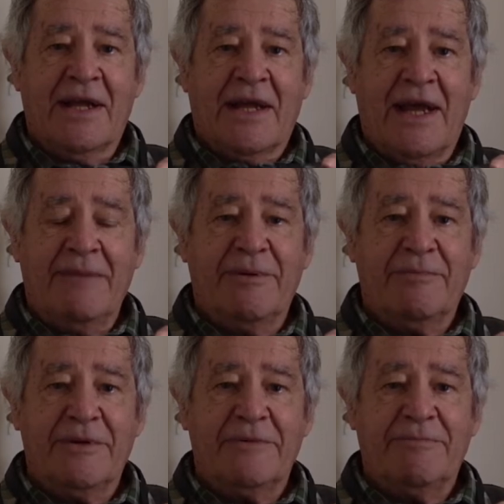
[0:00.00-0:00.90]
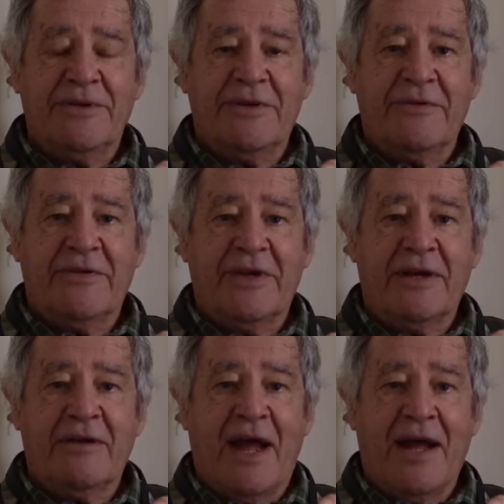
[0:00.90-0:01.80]
capable of
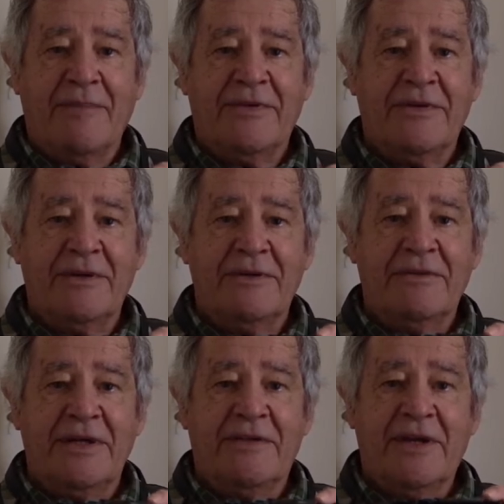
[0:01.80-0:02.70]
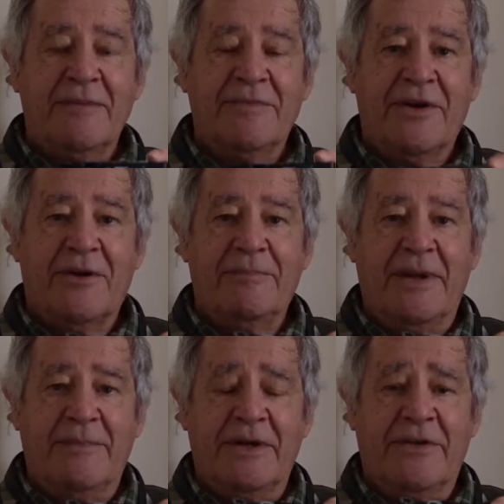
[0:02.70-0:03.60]
producing absolutely tip-top
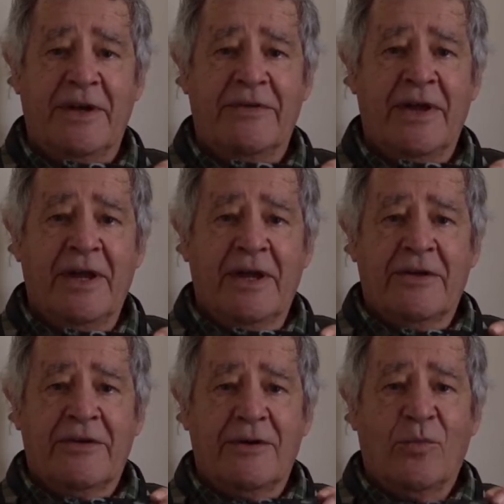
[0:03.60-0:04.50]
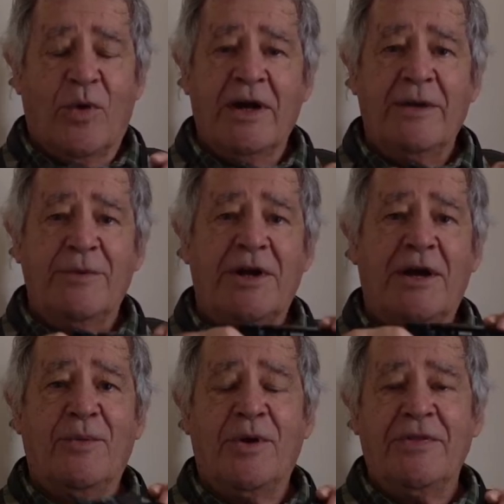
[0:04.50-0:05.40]
images. So why would
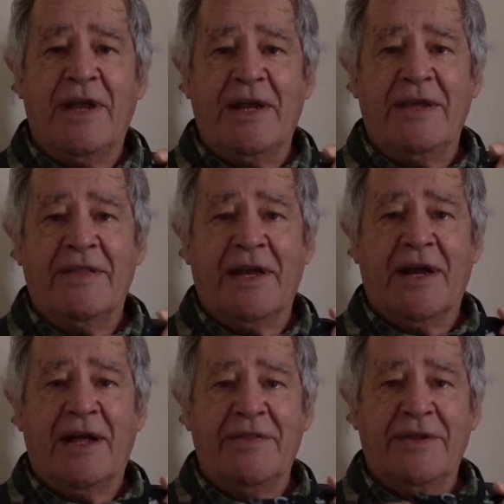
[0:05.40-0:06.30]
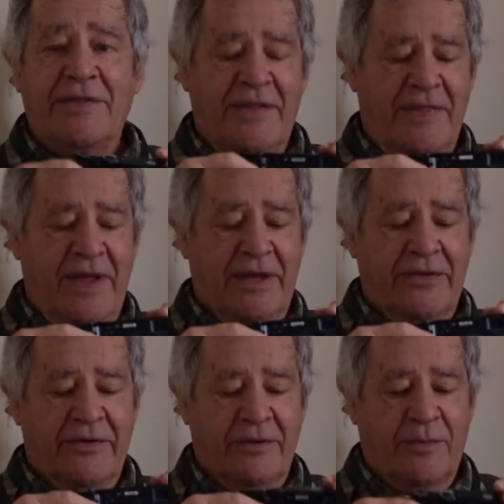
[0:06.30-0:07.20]
I want anything other than
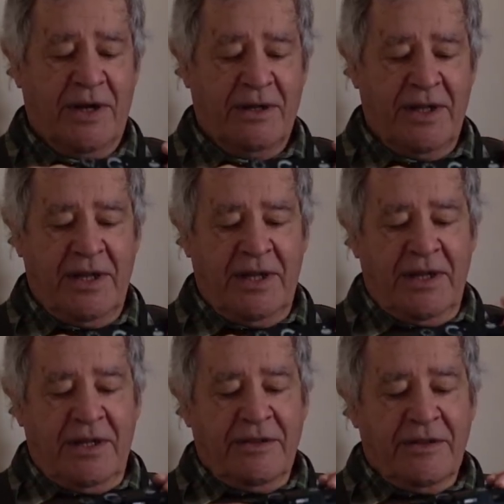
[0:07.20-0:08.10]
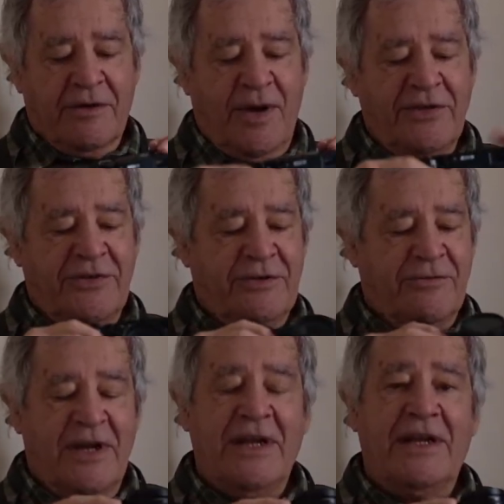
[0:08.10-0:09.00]
this? Well, the question
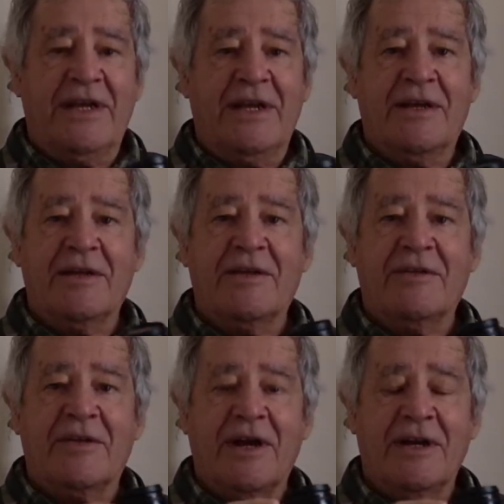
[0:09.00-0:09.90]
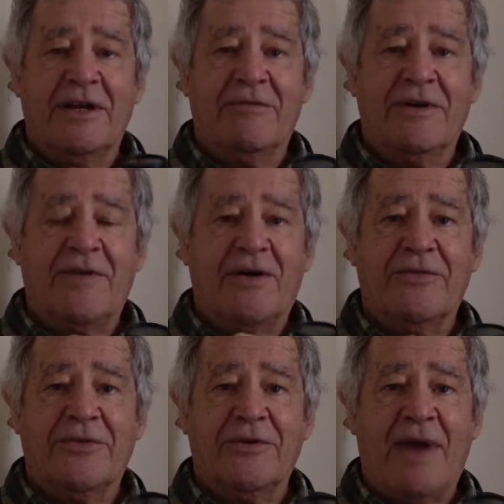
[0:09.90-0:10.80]
really entirely
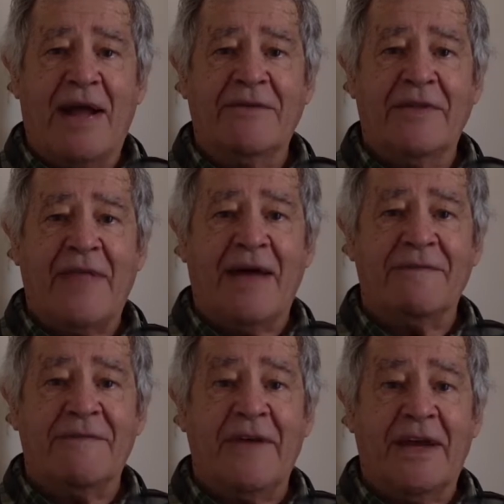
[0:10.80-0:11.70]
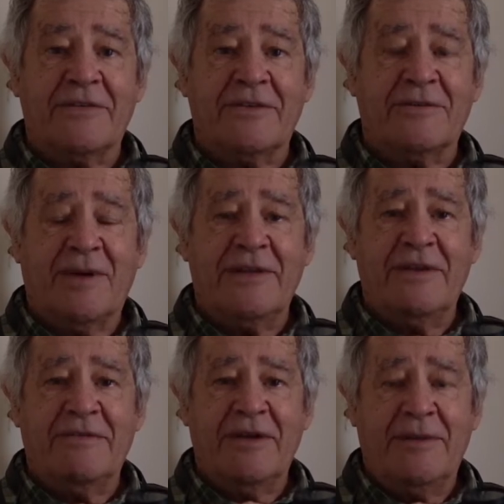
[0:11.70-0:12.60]
revolves around that fixed
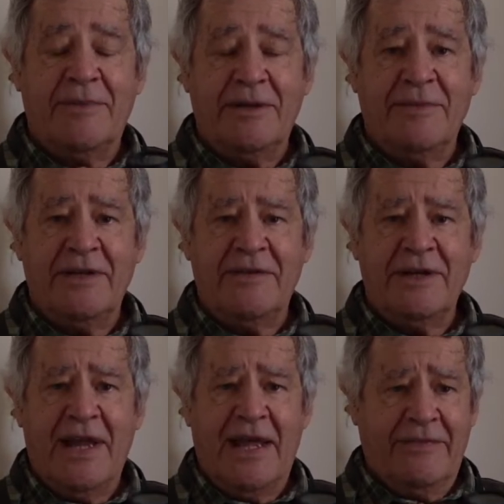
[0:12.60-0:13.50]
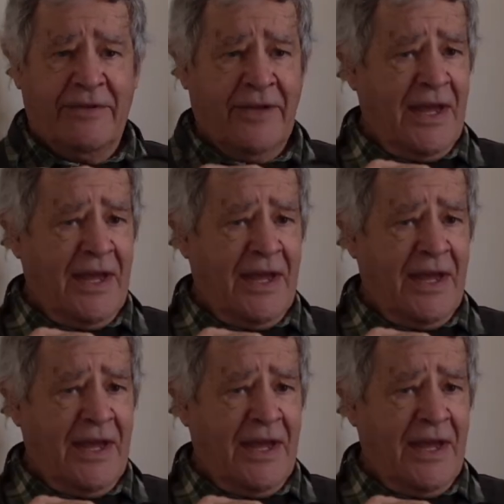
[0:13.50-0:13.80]
23mm lens.